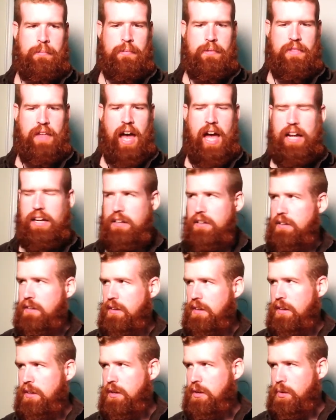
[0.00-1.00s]
That
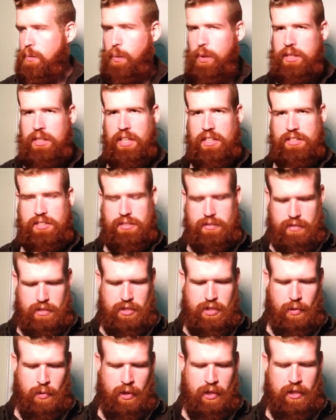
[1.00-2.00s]
windlass
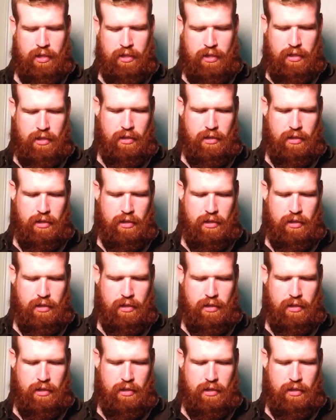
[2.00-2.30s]
tunic,